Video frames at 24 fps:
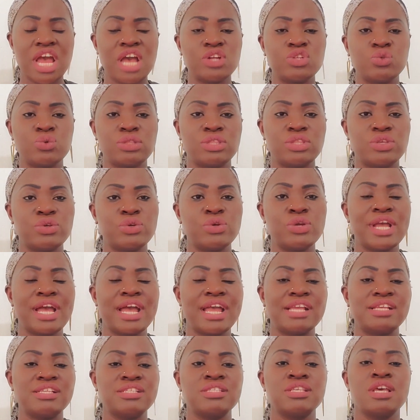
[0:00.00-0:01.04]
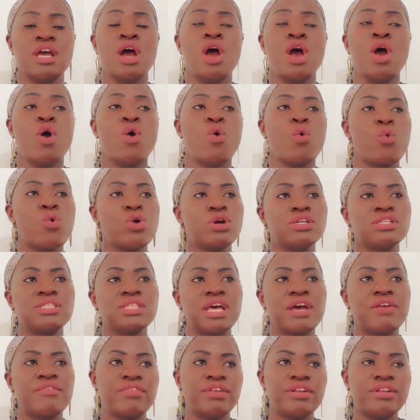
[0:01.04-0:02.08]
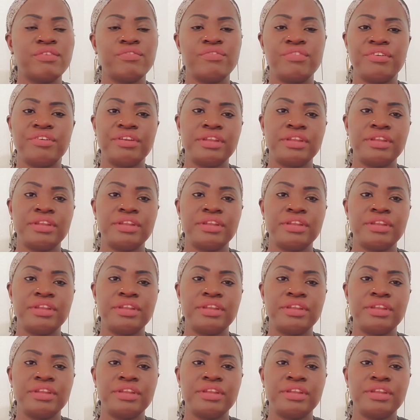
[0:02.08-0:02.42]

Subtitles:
out with you guys, was a very